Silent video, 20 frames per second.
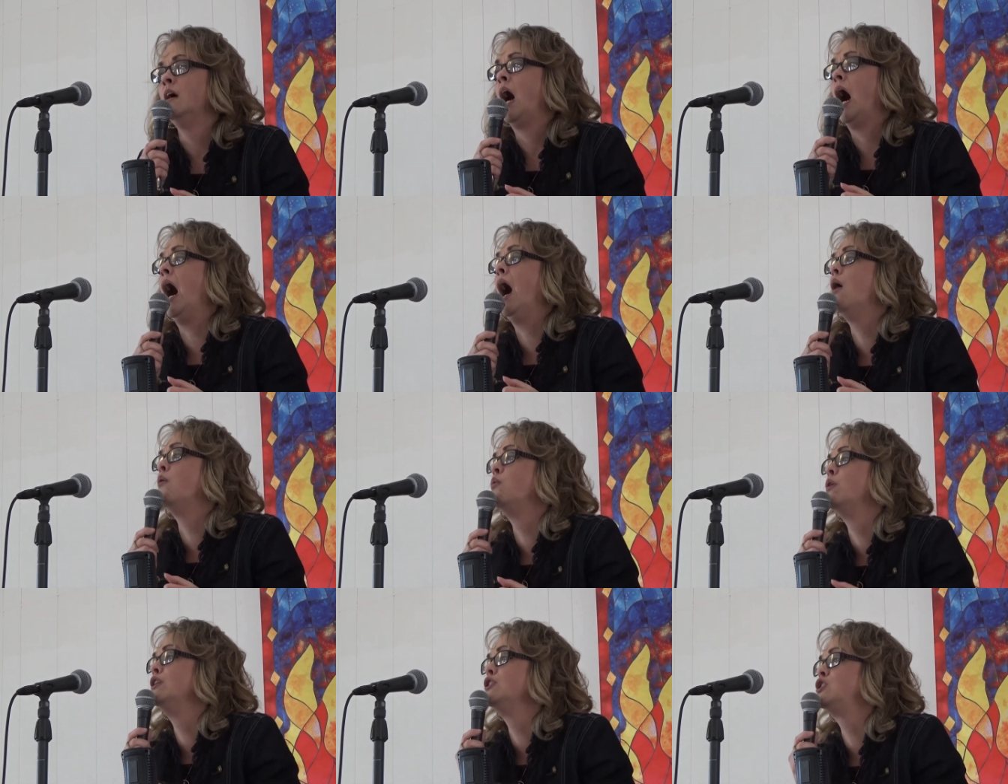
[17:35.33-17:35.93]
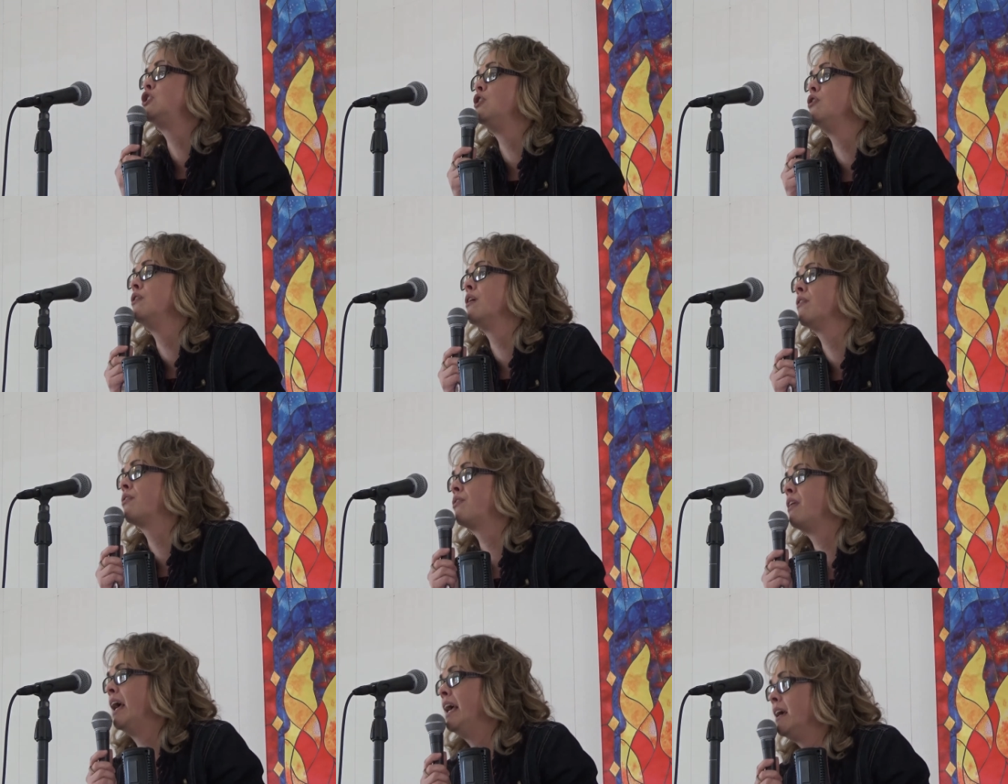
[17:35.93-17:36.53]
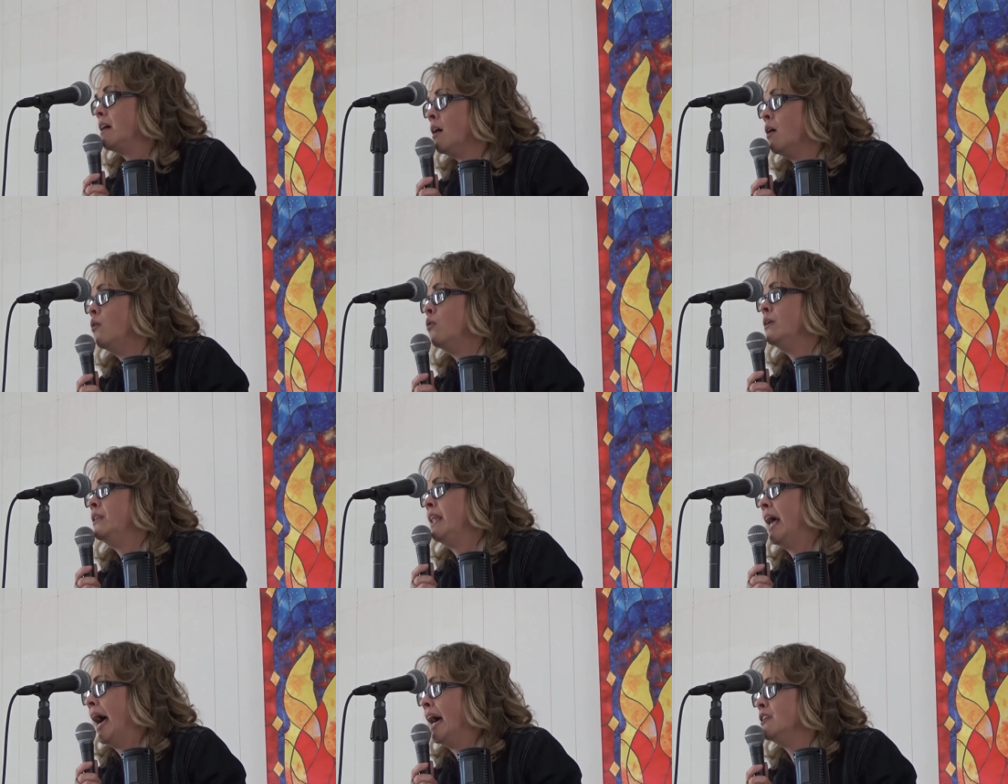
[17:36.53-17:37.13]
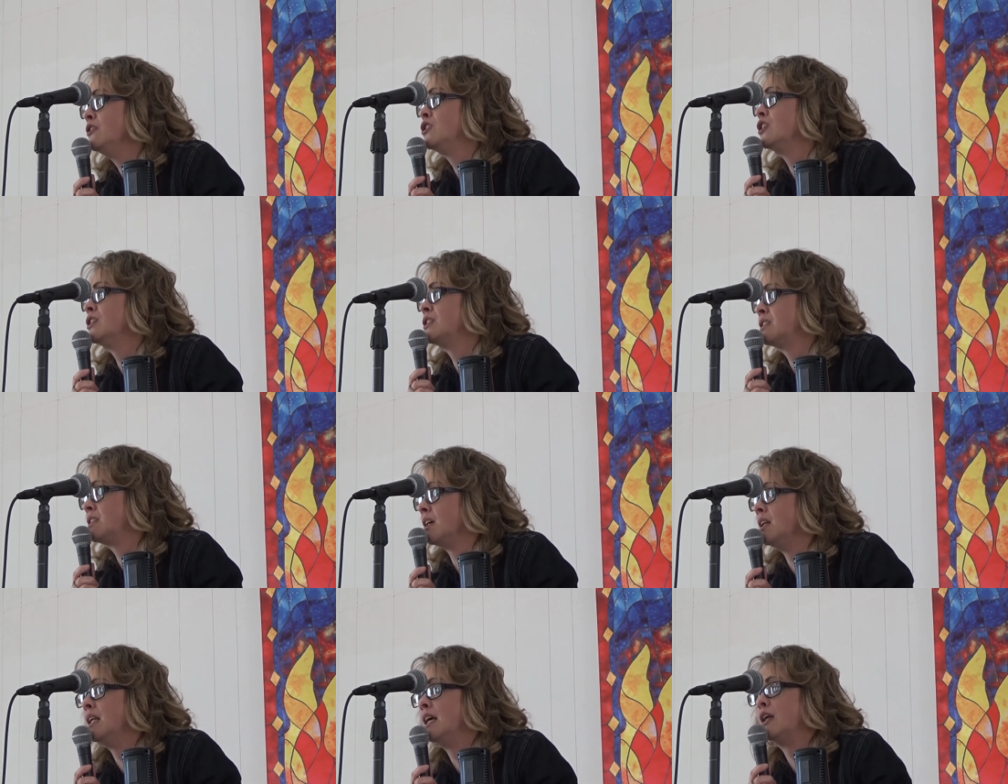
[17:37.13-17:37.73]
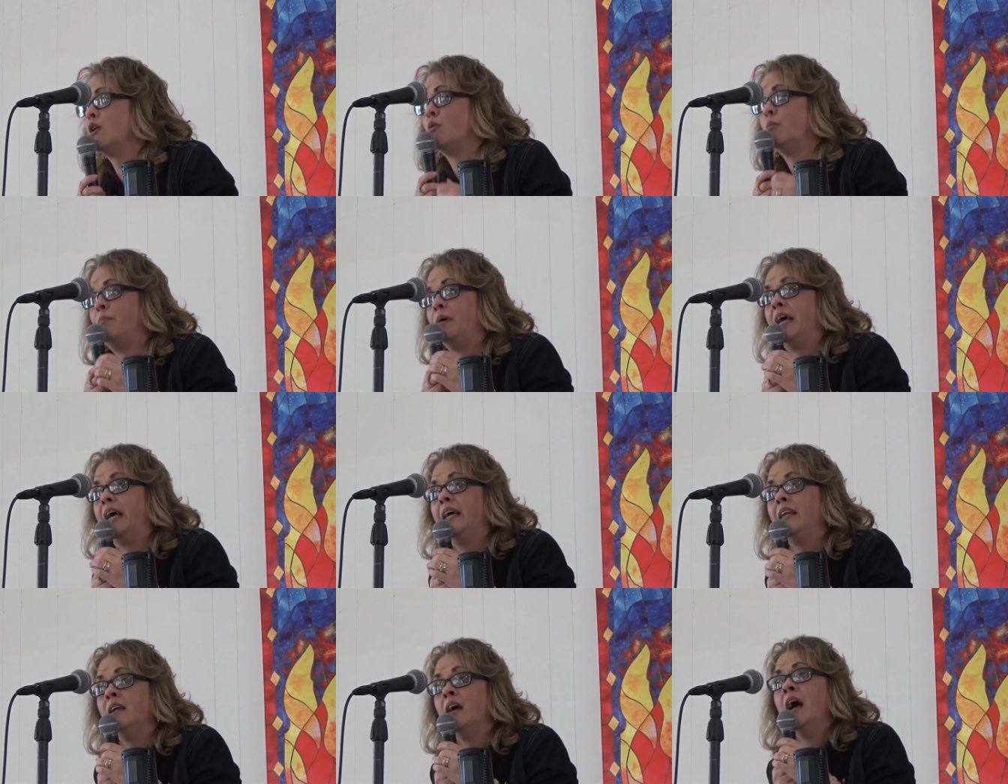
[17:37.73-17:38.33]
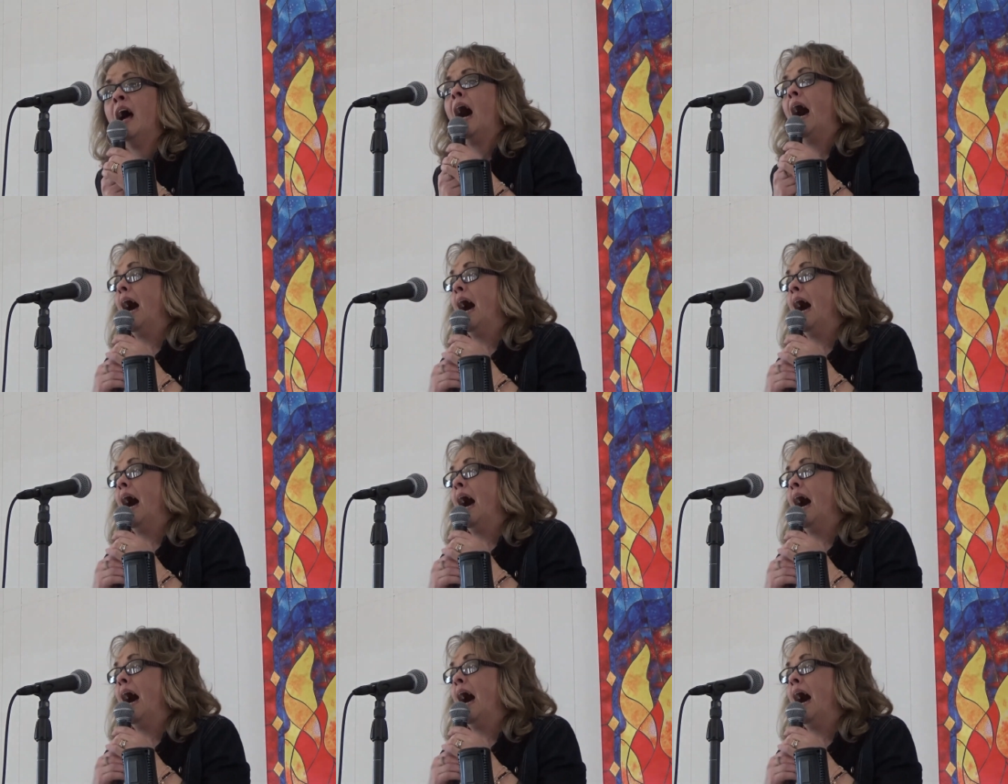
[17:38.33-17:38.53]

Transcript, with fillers: I want you to think on that just a little bit.